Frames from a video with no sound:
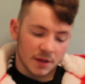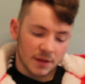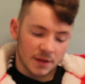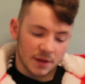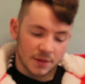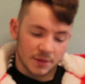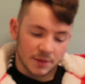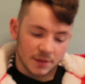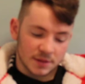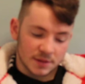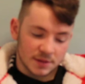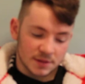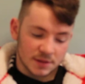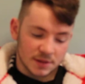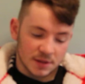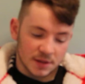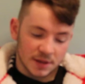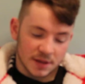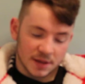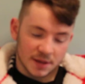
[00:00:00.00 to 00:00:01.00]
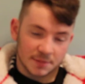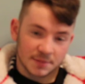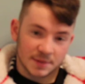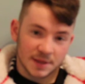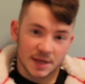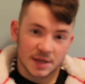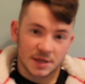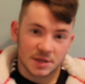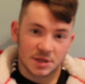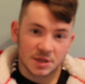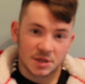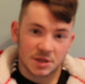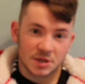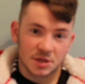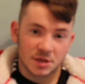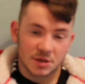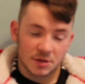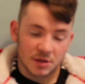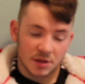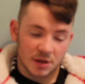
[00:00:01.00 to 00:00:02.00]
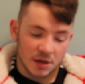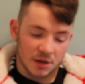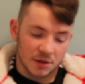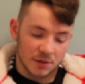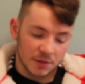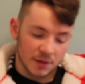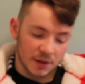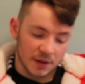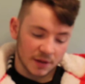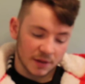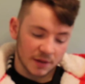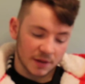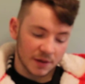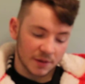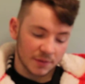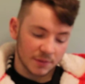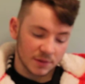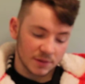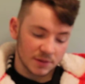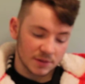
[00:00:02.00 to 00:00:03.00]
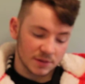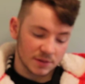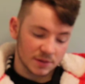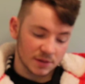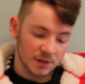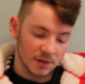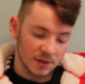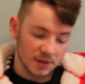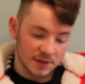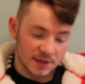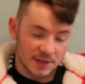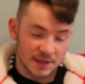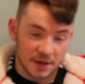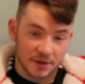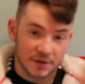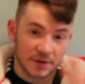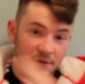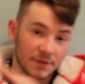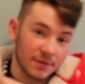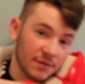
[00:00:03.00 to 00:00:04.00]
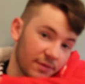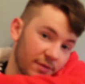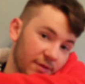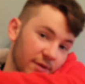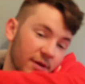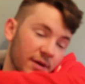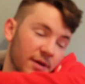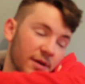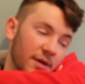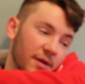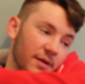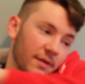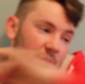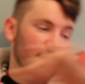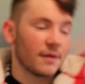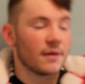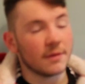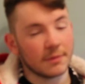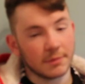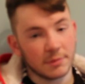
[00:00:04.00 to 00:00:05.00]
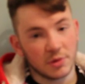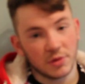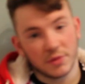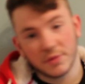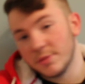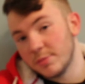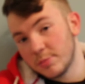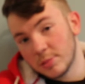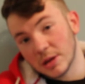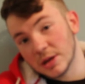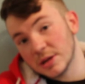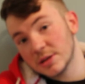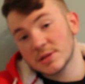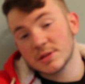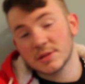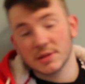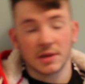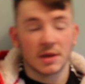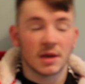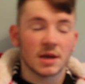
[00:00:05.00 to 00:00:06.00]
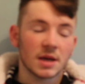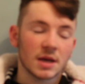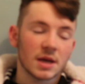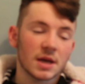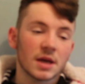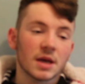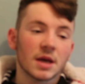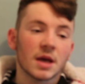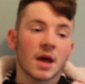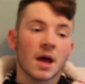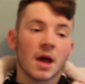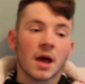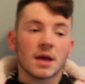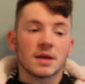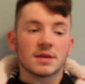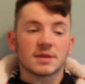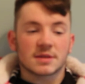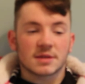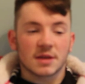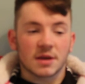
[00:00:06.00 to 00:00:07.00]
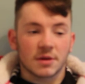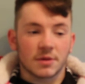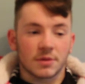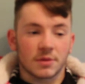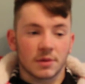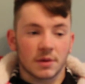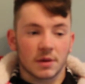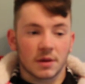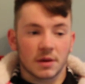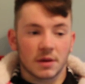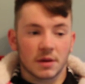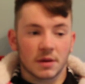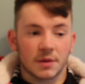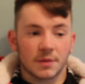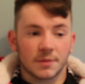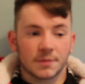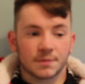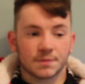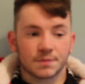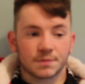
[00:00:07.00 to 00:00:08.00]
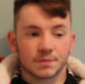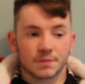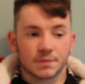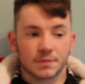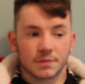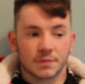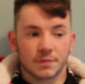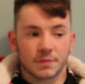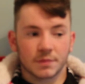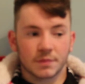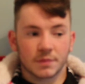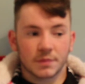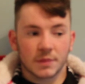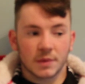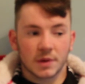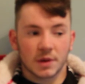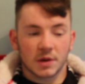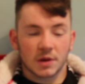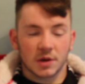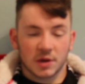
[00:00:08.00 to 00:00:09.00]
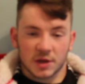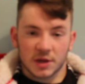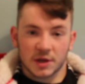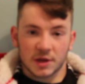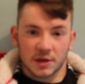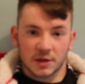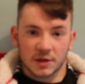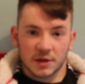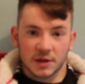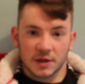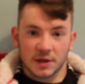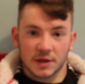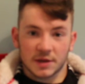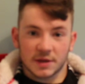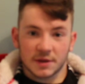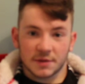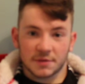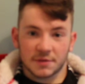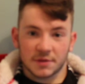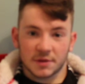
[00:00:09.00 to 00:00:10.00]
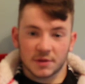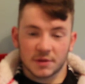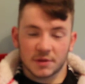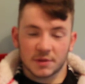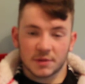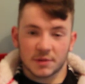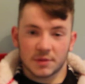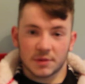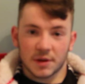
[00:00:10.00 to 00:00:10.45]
there was Camtasia Studio, and there was Serif Movie Plus. So looking at the different